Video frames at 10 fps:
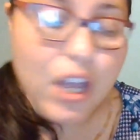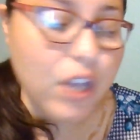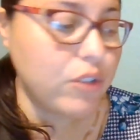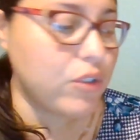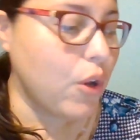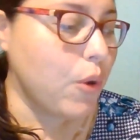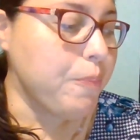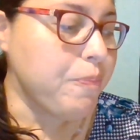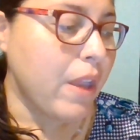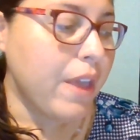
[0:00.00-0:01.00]
So
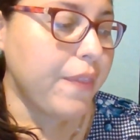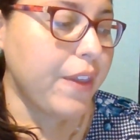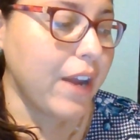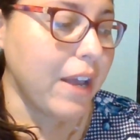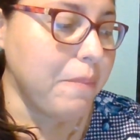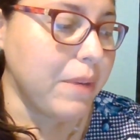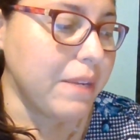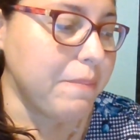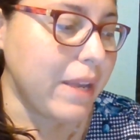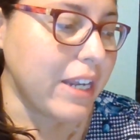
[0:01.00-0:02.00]
there have
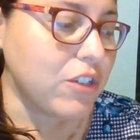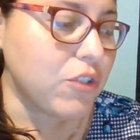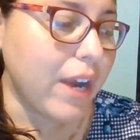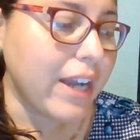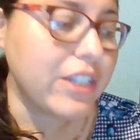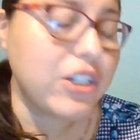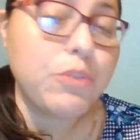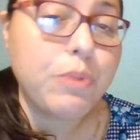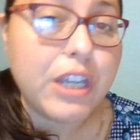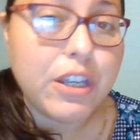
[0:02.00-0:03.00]
been many
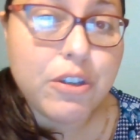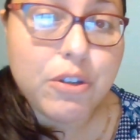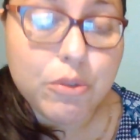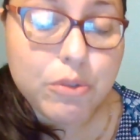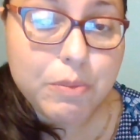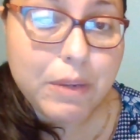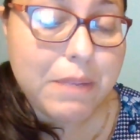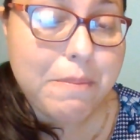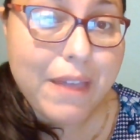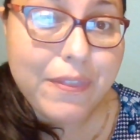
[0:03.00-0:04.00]
strategies we can use,
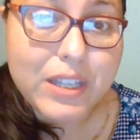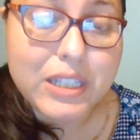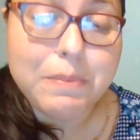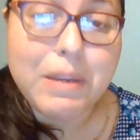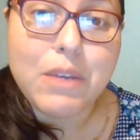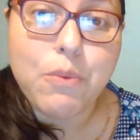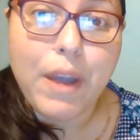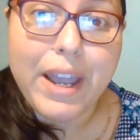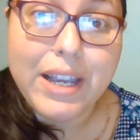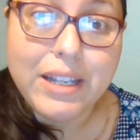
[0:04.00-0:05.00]
many methods, many
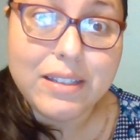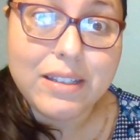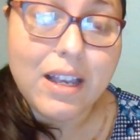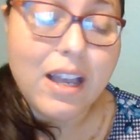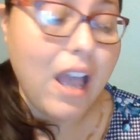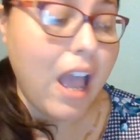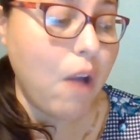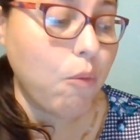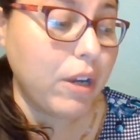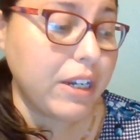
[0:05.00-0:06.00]
ways,
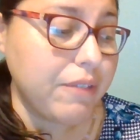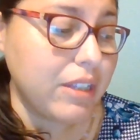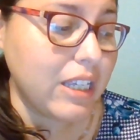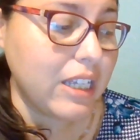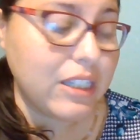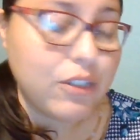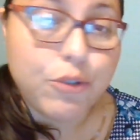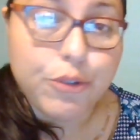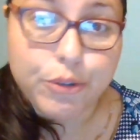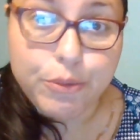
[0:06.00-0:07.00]
and one of the things is
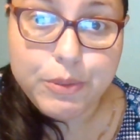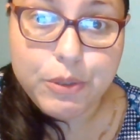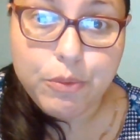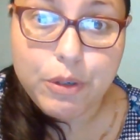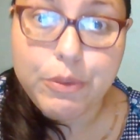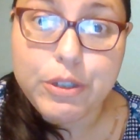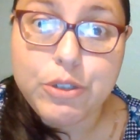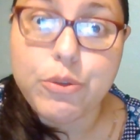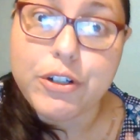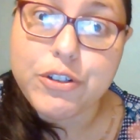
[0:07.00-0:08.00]
groups when we
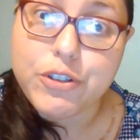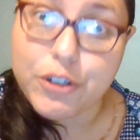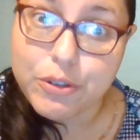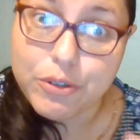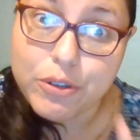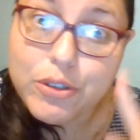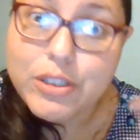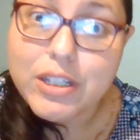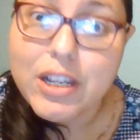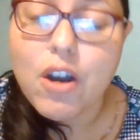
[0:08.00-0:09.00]
do our
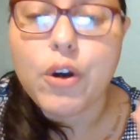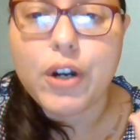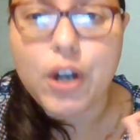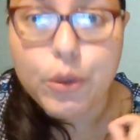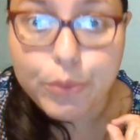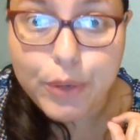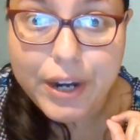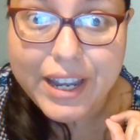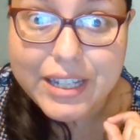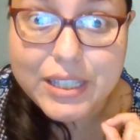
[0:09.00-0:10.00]
circles, or
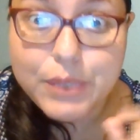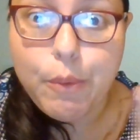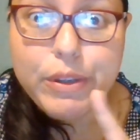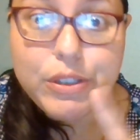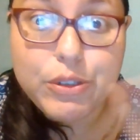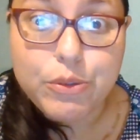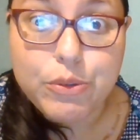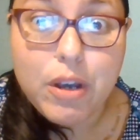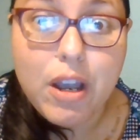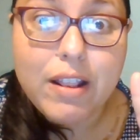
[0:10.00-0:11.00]
arrays when we
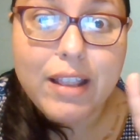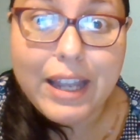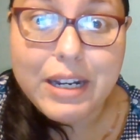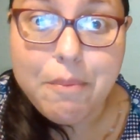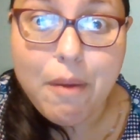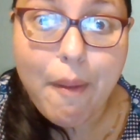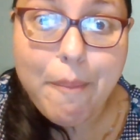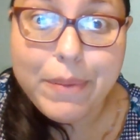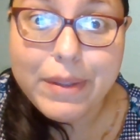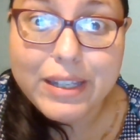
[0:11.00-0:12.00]
do line them up
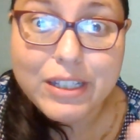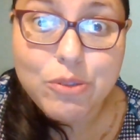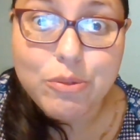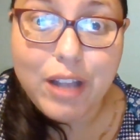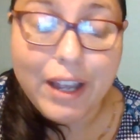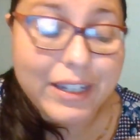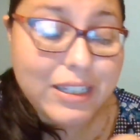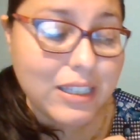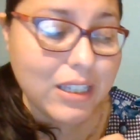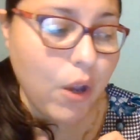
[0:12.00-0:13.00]
into
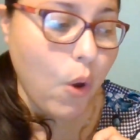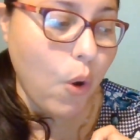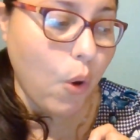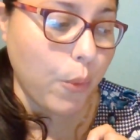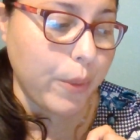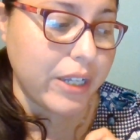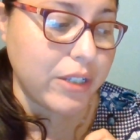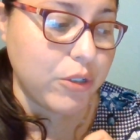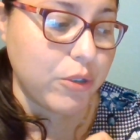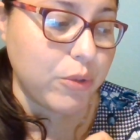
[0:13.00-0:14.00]
lines, or we
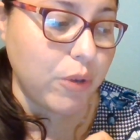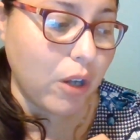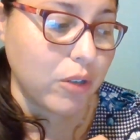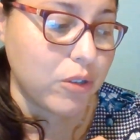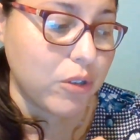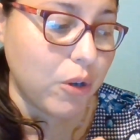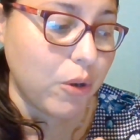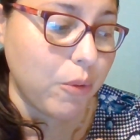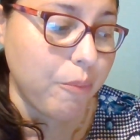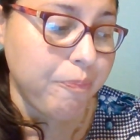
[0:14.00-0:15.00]
can do
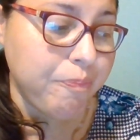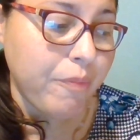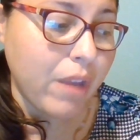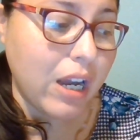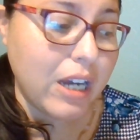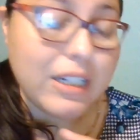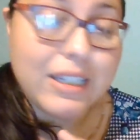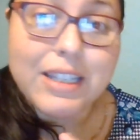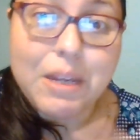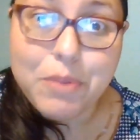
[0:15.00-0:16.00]
also
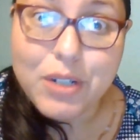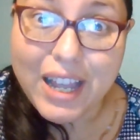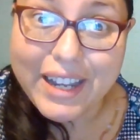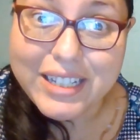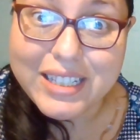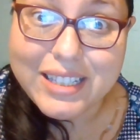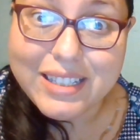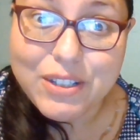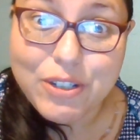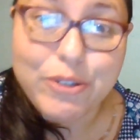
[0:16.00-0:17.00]
number lines
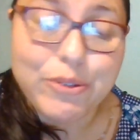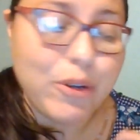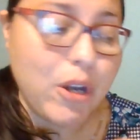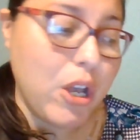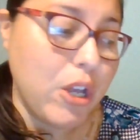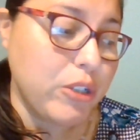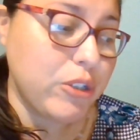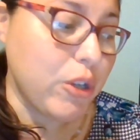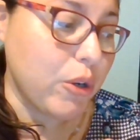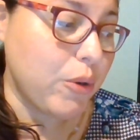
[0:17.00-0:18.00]
too.
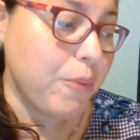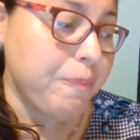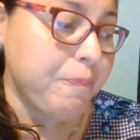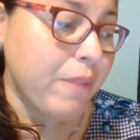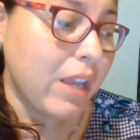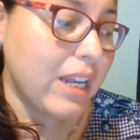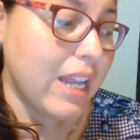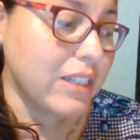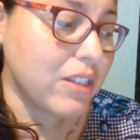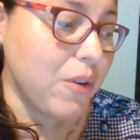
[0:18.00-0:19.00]
So
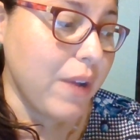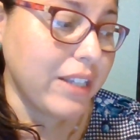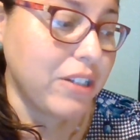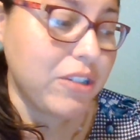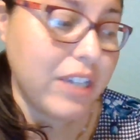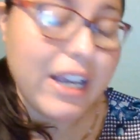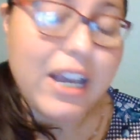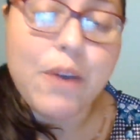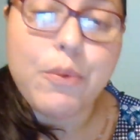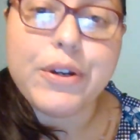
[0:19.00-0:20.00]
let's go ahead today
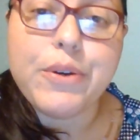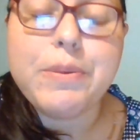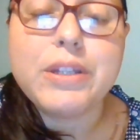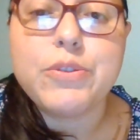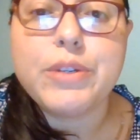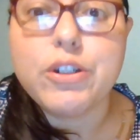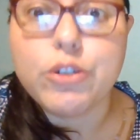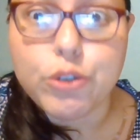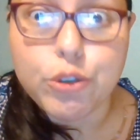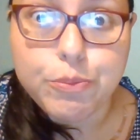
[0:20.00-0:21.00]
and we're going to be doing
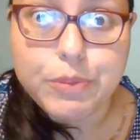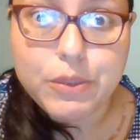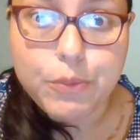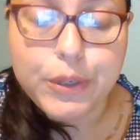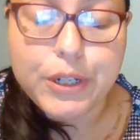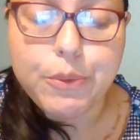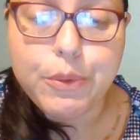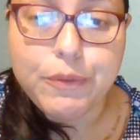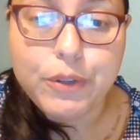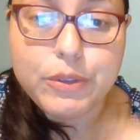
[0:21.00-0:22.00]
groups, and we're going to
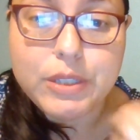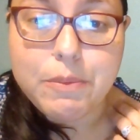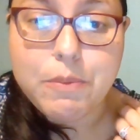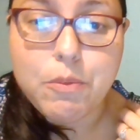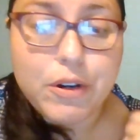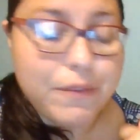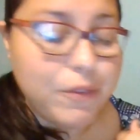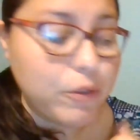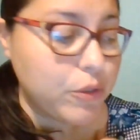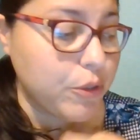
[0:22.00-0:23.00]
review some more of
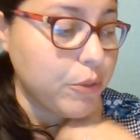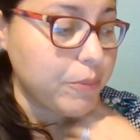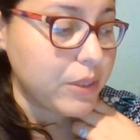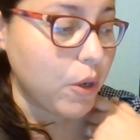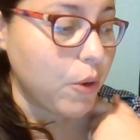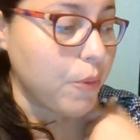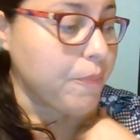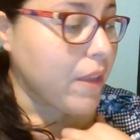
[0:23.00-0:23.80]
those groups. So